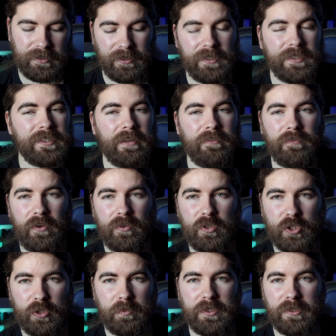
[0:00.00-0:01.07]
Like I say,
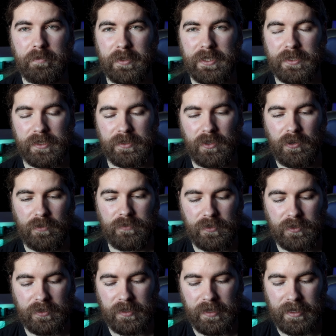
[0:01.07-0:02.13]
Photoshop is a beast, and
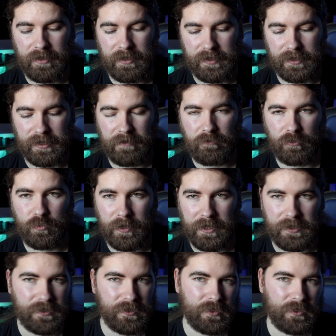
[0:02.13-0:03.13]
often there is several ways to